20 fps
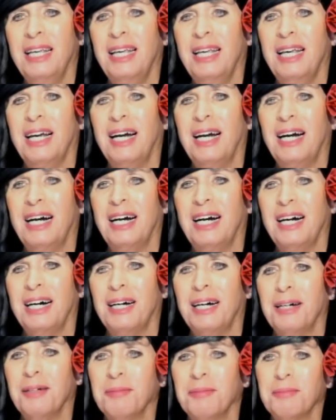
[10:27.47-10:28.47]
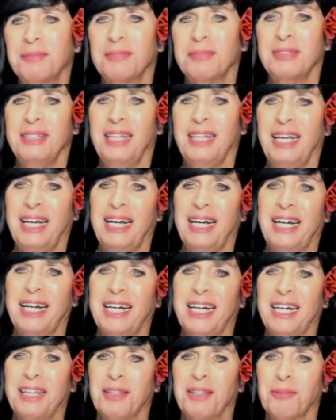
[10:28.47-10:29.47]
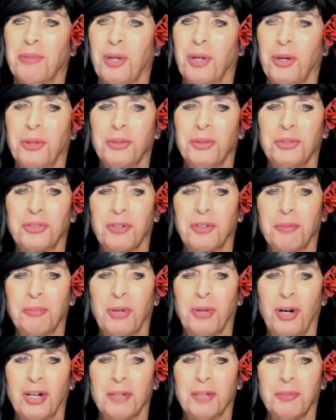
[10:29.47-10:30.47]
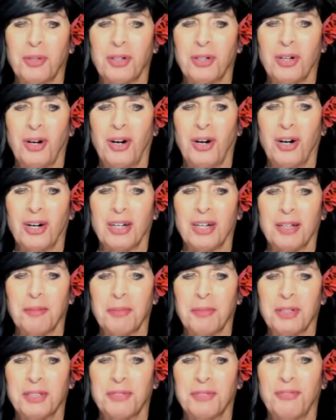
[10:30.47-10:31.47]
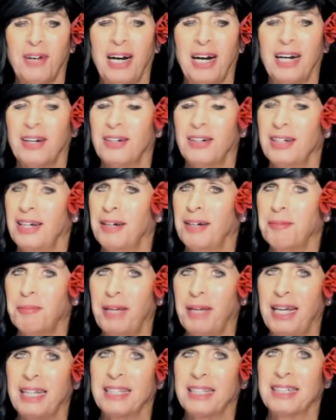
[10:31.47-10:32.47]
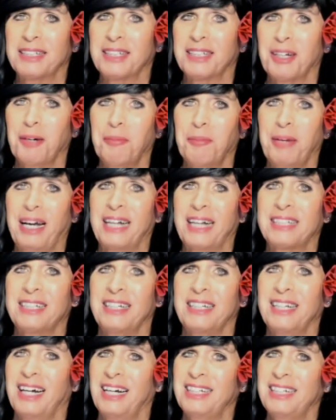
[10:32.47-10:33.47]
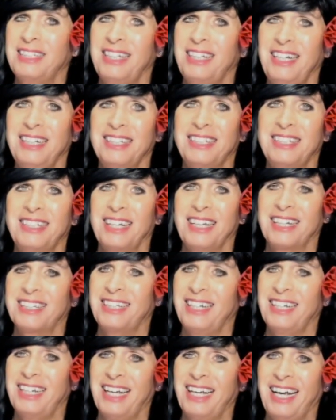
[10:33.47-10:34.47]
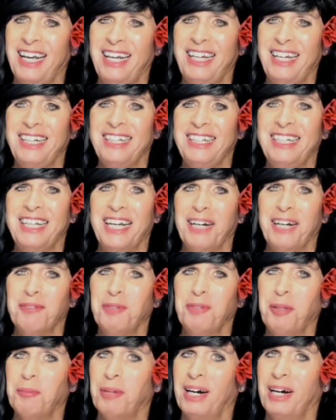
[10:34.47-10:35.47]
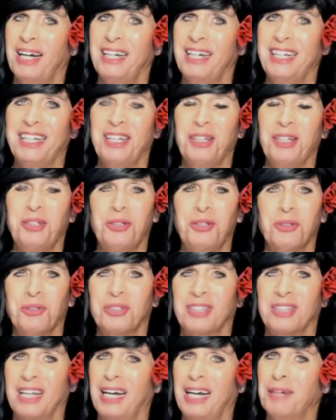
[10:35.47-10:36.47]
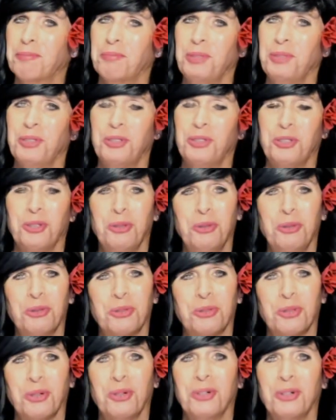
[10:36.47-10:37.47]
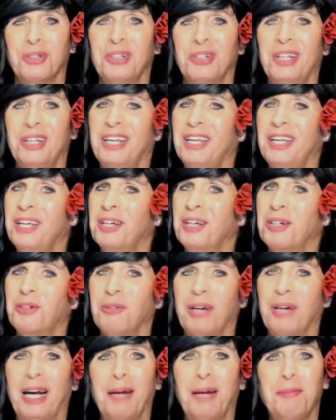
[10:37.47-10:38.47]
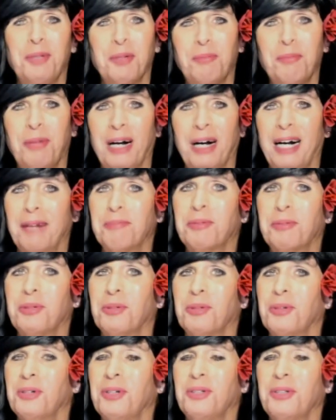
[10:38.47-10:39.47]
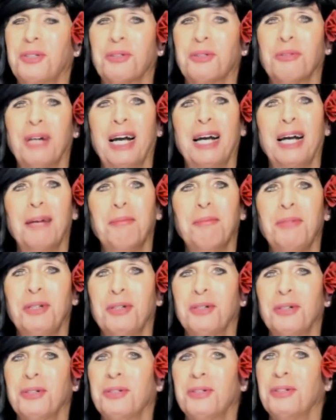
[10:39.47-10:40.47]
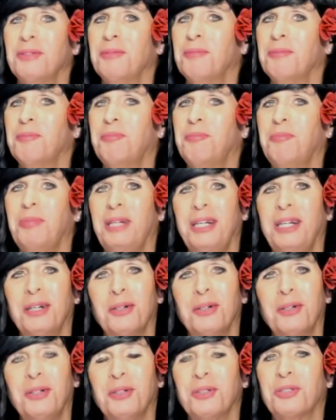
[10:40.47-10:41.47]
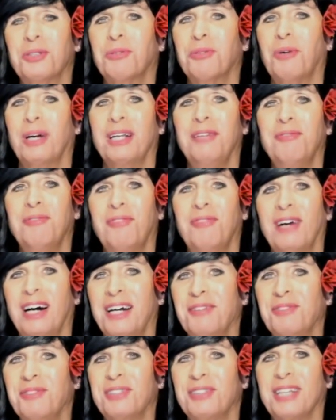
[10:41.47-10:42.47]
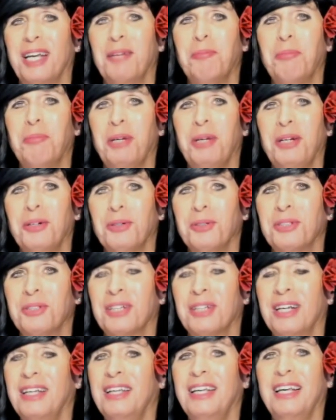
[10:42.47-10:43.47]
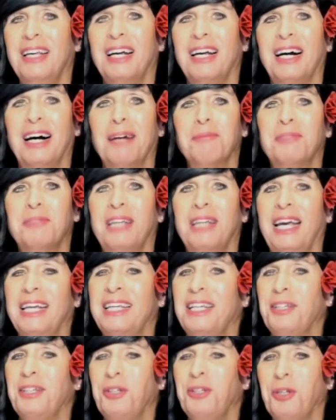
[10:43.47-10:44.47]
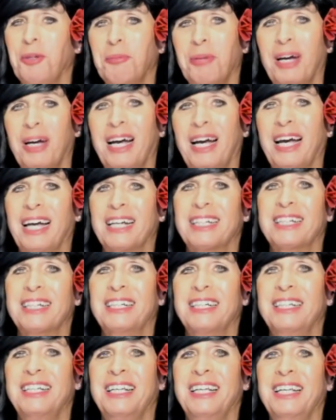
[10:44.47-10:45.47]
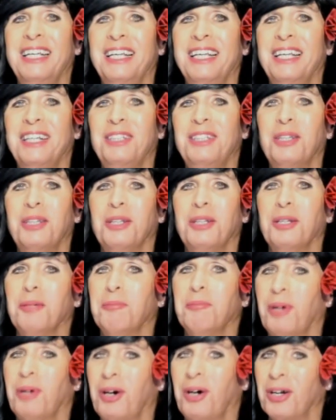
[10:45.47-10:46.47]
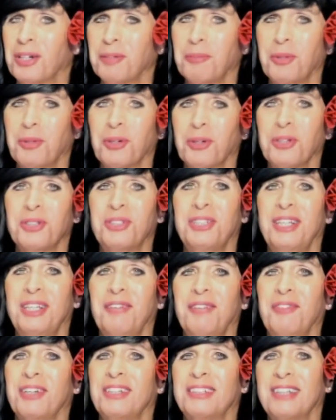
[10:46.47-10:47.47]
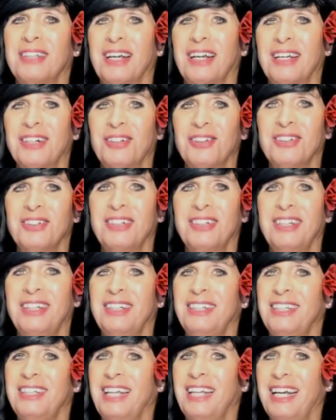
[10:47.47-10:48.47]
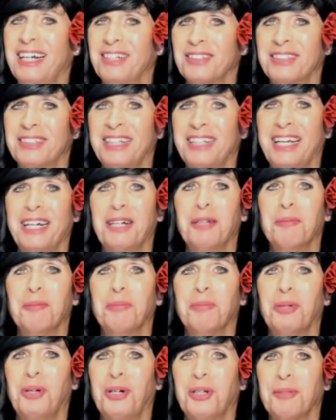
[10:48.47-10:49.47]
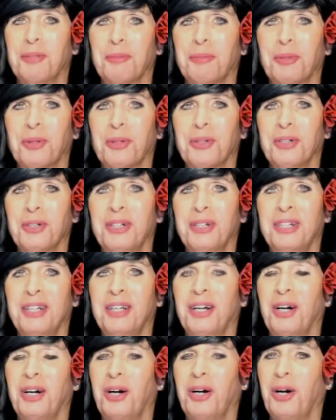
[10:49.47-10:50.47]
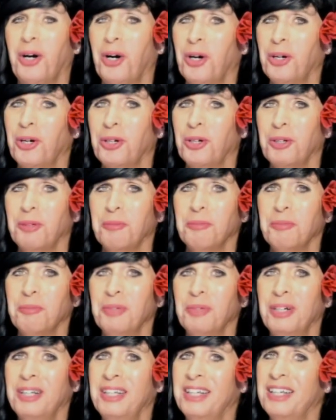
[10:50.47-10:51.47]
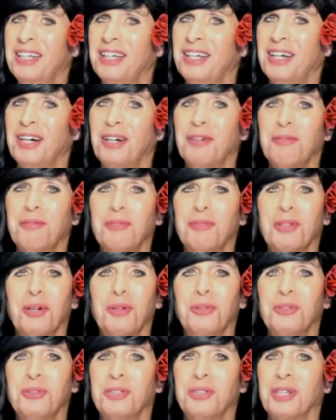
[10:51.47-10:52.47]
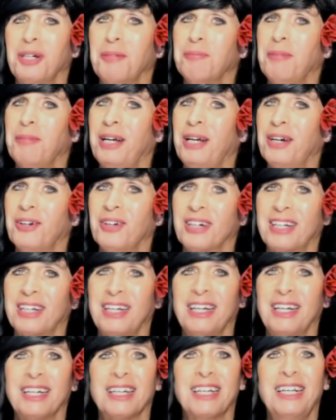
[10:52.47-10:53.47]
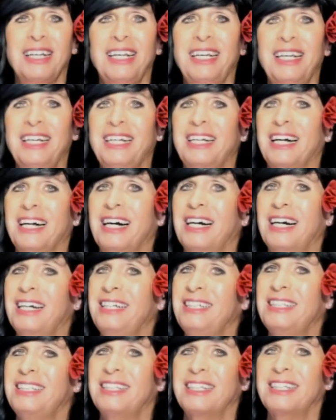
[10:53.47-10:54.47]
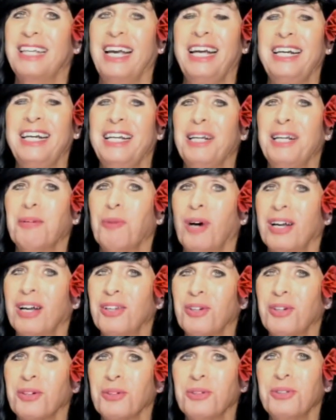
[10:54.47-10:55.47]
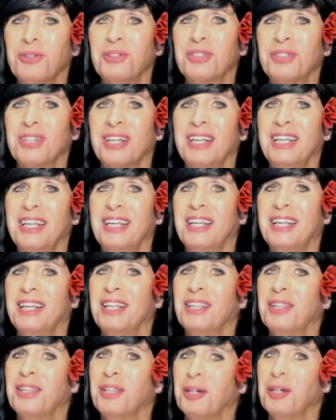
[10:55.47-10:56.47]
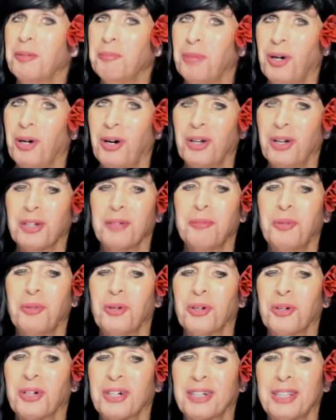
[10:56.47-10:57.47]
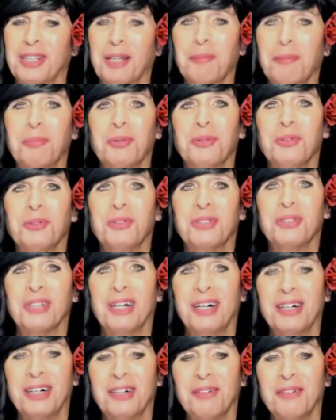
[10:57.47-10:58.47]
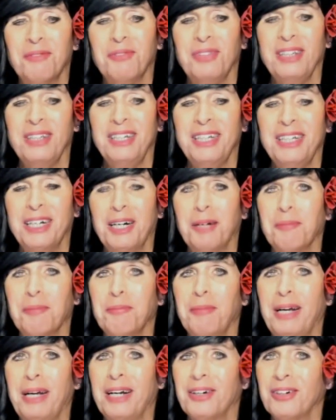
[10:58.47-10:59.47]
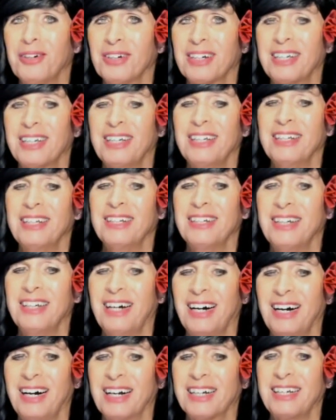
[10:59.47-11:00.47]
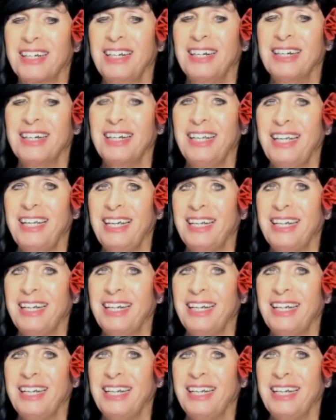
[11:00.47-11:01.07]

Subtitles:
Yeah, the Rose from Baltimore, Harlem. Let's fire it up, man. Let's go back to 1968. Everybody get your stomping shoes on. Grab your popcorn. Grab your beer, your 25-cent beers. I'm taking you back to the Baltimore Civic Center in downtown Baltimore, home of those American League ice skating wonders, the Baltimore Clippers of the American Hockey League.